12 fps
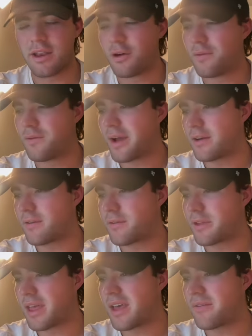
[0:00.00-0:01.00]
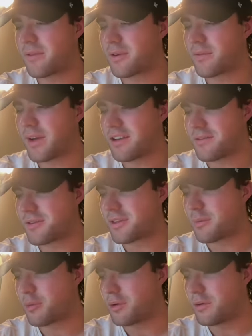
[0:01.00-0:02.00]
fighting for
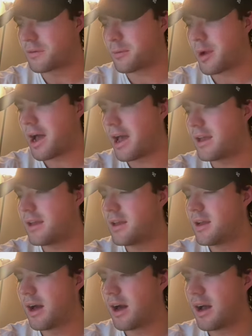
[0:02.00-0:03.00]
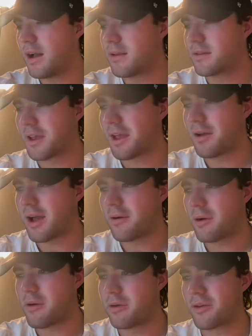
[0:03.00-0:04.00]
the pole spot. So I
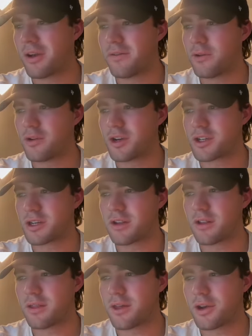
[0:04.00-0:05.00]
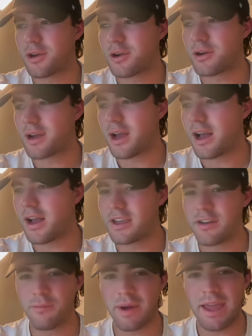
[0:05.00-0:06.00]
went with Grandview Christian and the Thunder.
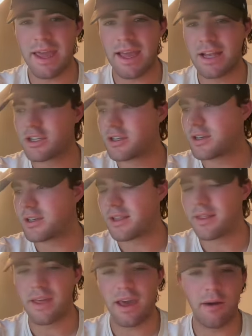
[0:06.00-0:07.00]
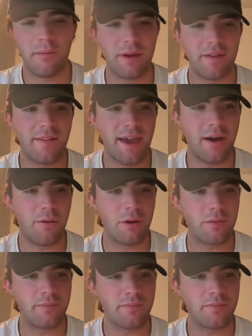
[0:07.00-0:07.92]
Give my edge to them in that one.